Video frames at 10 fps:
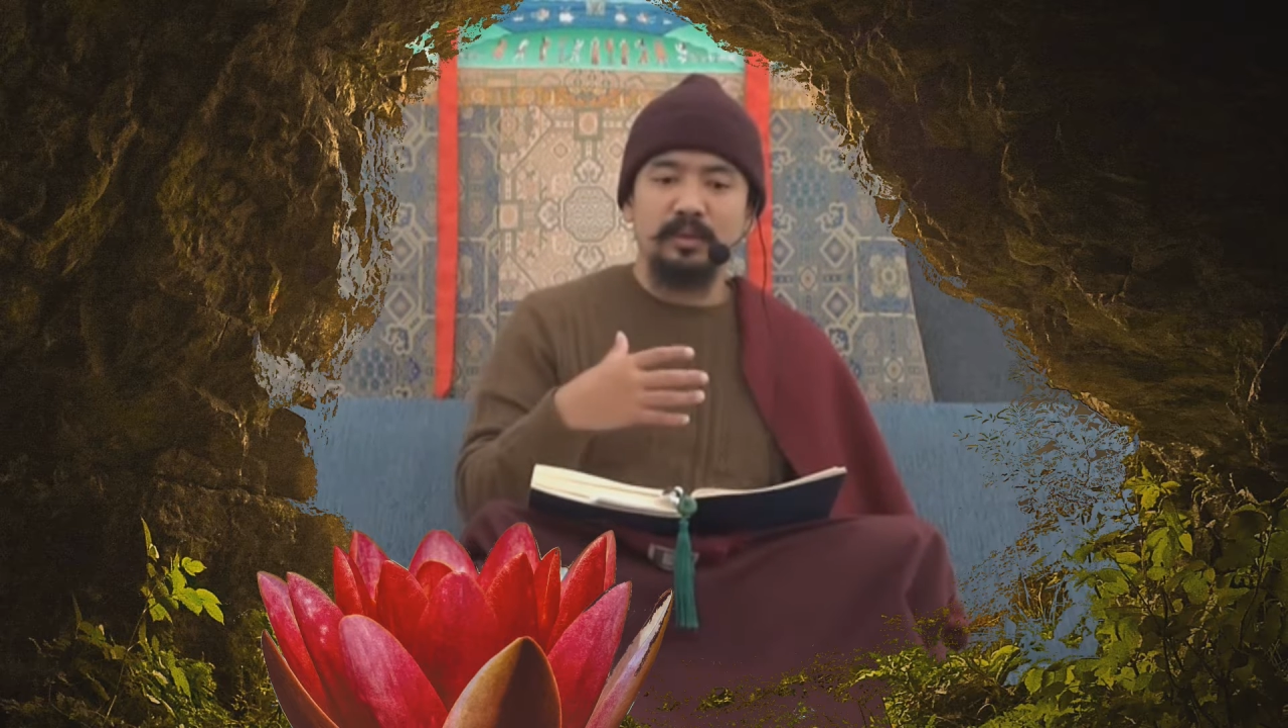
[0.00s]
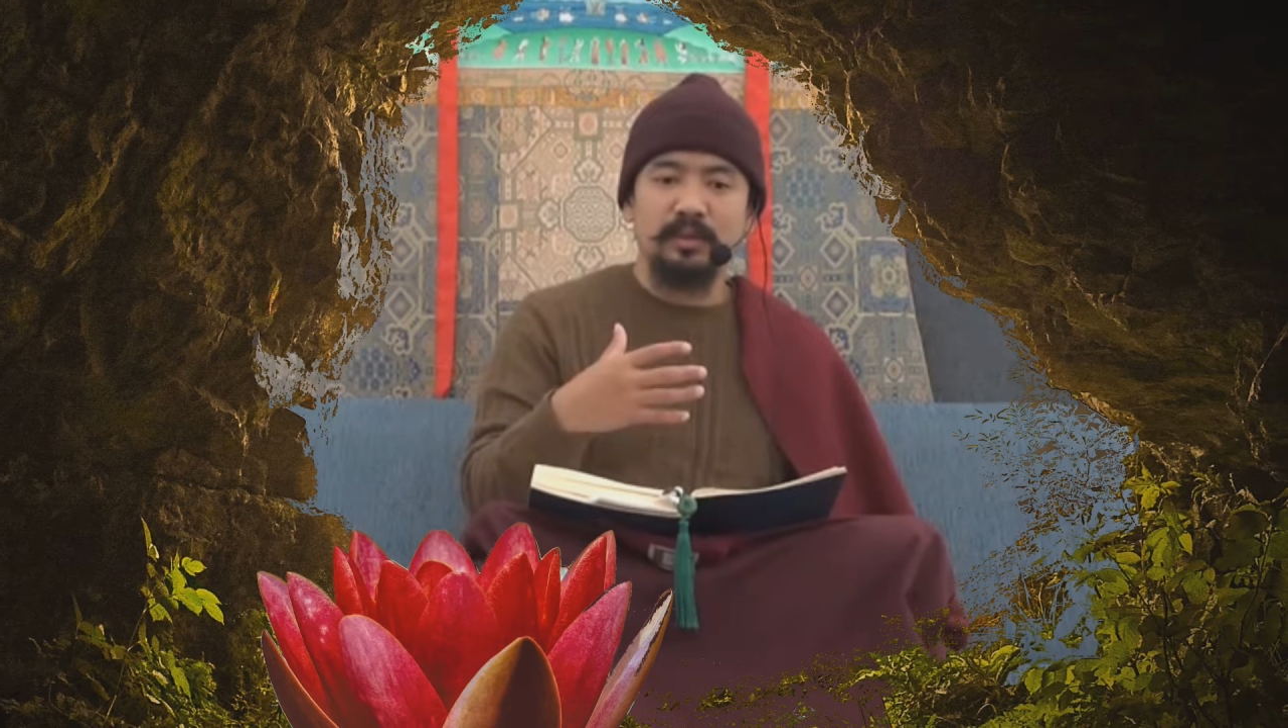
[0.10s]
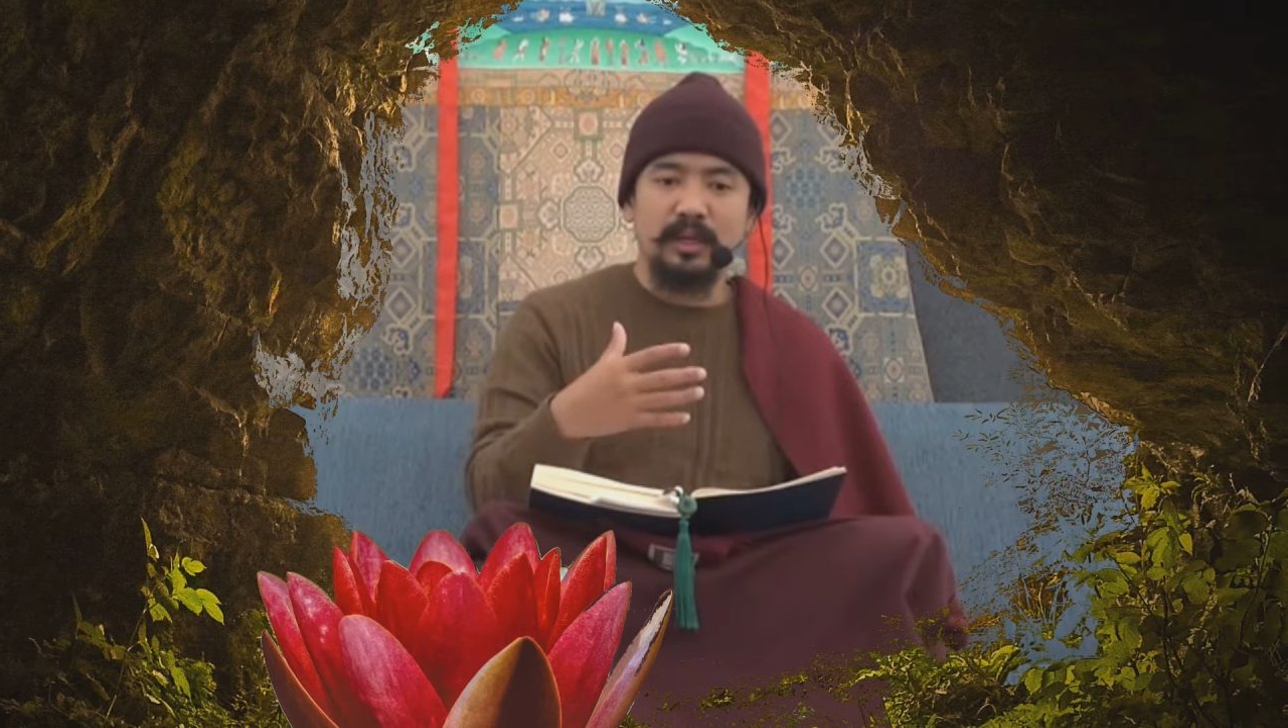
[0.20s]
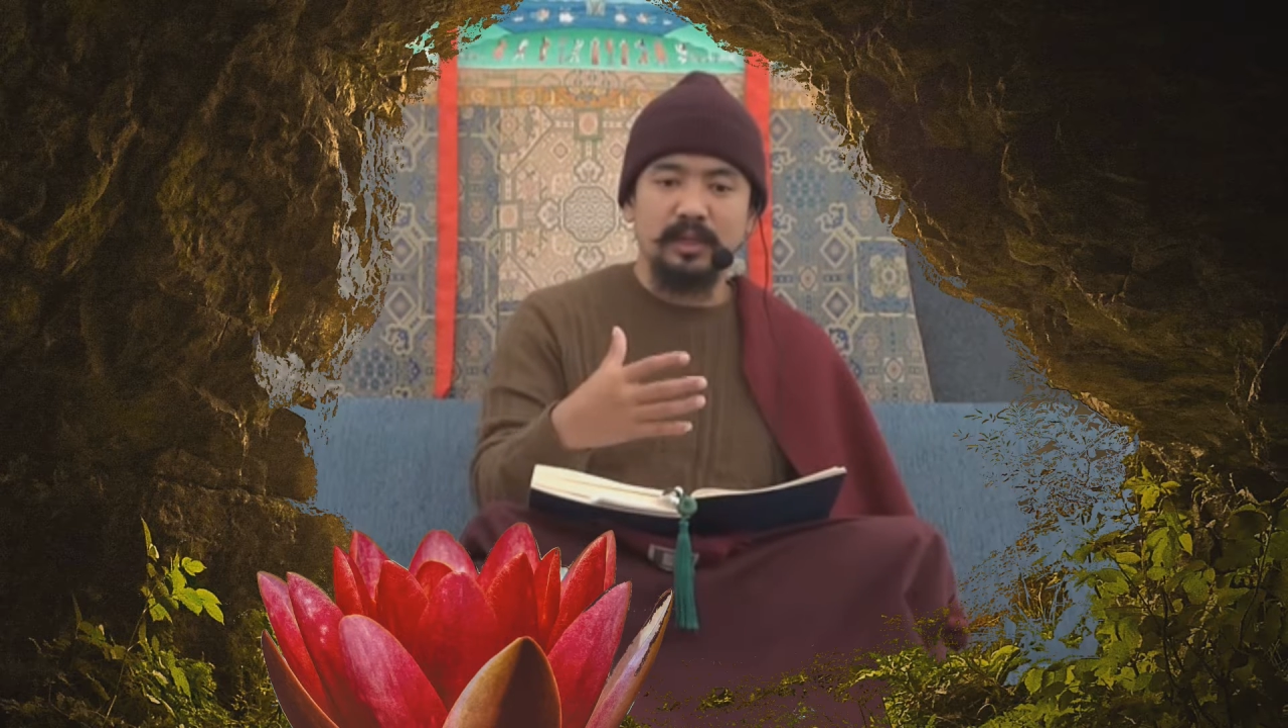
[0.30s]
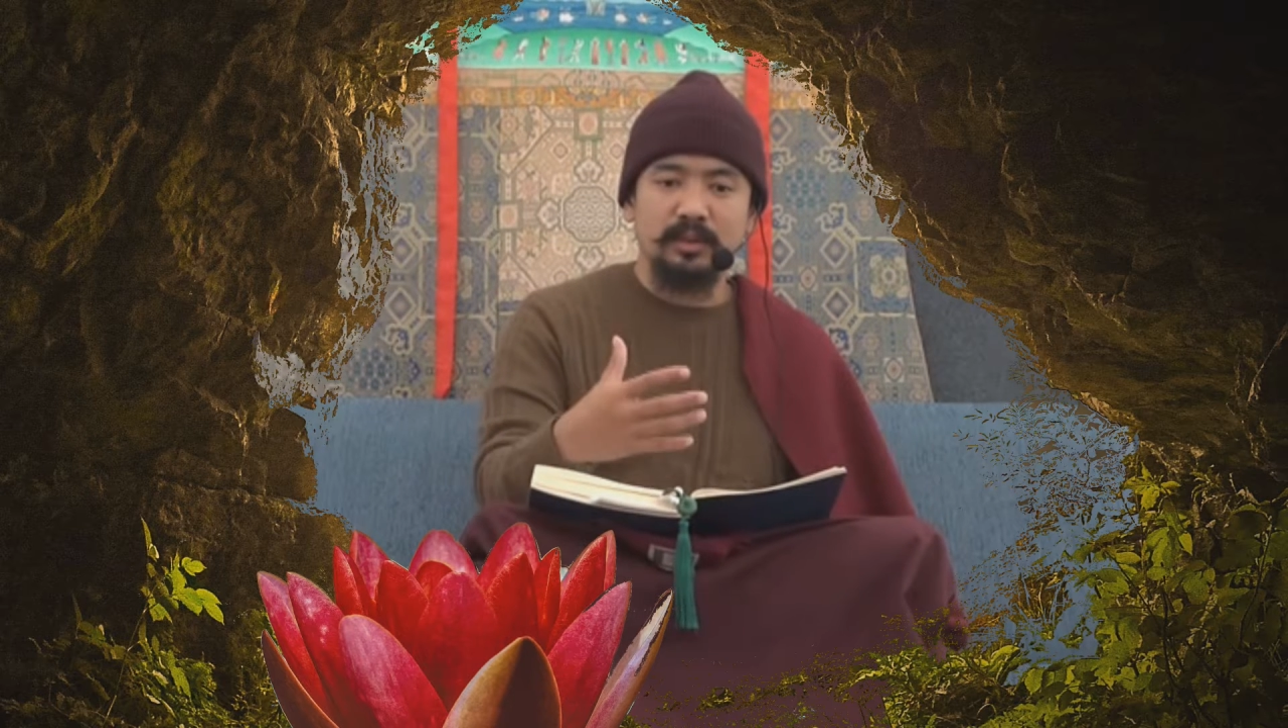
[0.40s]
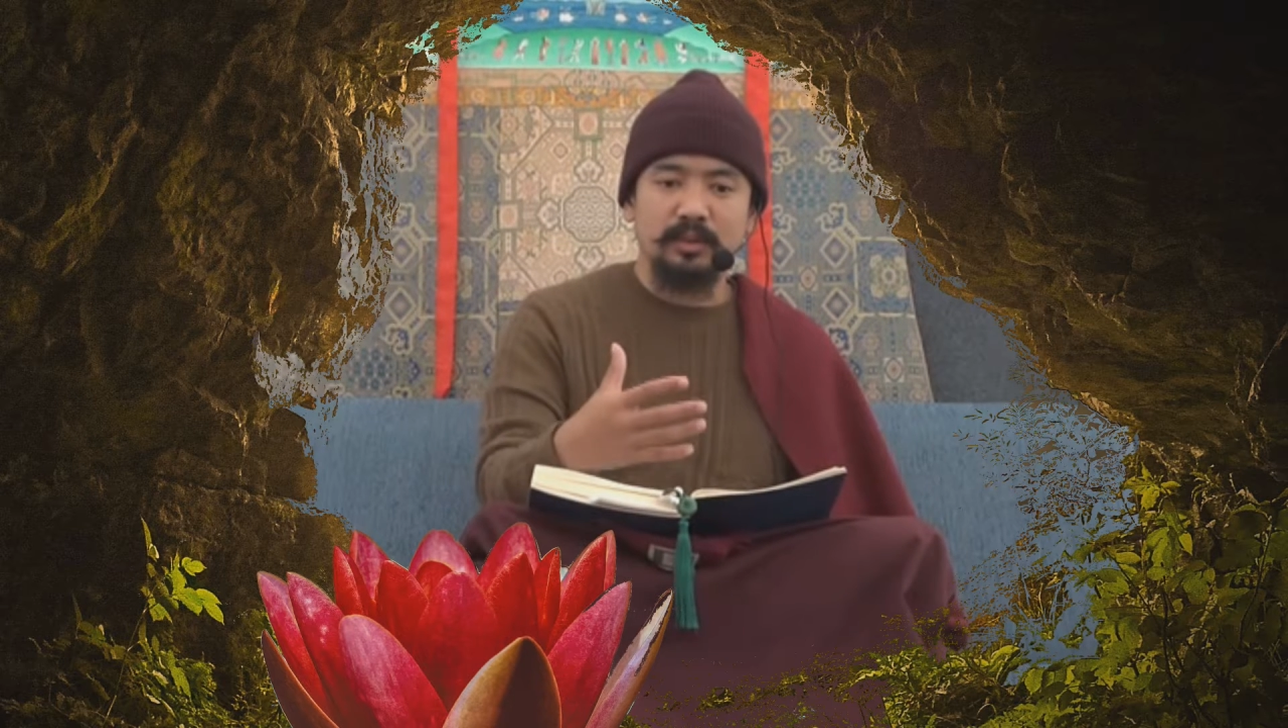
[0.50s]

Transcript: when you look